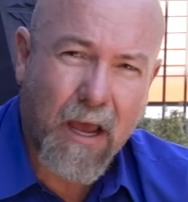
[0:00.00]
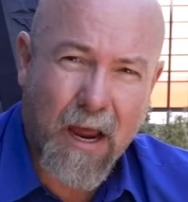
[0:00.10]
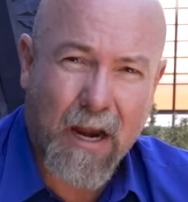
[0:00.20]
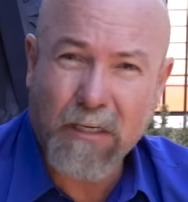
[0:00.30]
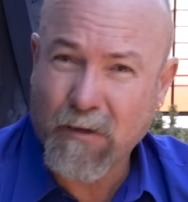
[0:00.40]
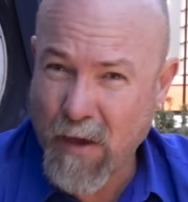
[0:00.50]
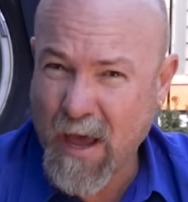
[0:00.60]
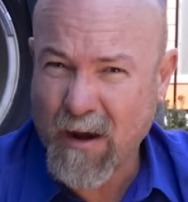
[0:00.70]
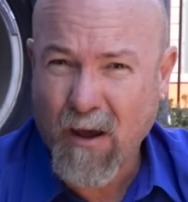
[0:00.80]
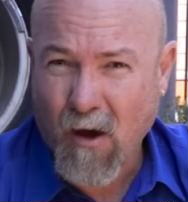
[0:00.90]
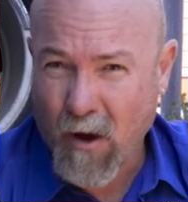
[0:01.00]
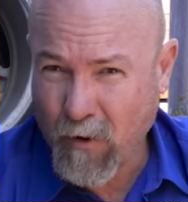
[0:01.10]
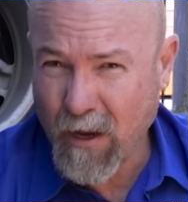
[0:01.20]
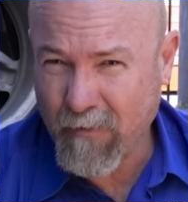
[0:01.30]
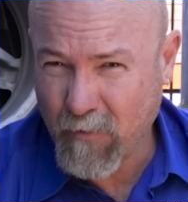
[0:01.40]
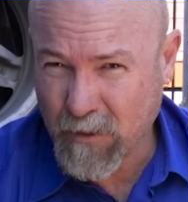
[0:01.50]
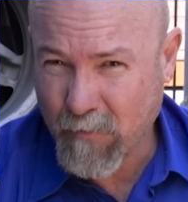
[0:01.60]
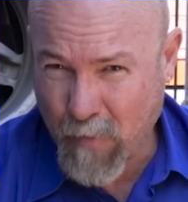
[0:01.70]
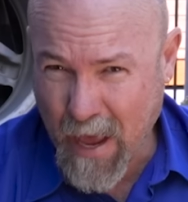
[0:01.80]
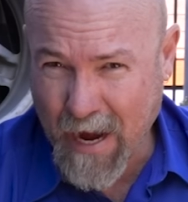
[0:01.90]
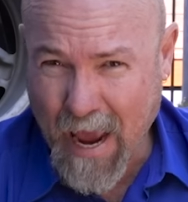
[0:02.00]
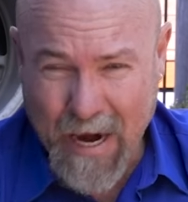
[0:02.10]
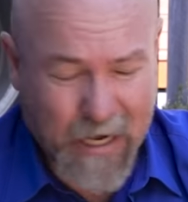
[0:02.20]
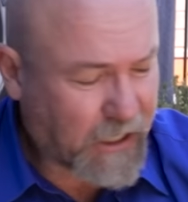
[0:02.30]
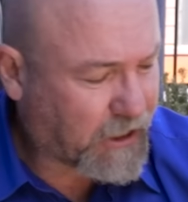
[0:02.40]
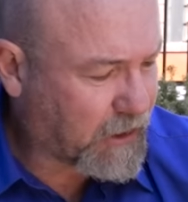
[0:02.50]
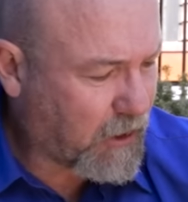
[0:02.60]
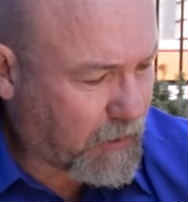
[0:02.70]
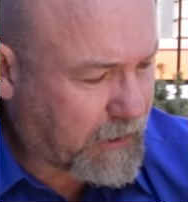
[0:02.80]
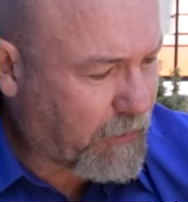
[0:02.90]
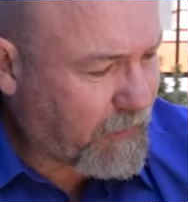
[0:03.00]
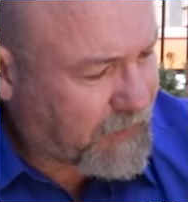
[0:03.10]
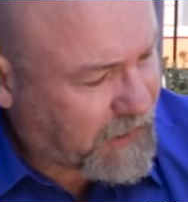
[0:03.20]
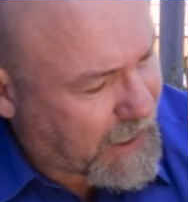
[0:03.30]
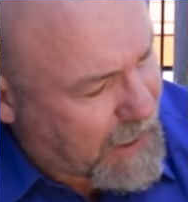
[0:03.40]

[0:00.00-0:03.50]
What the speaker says: and it's about, I believe it was about 8 inches long. So I've set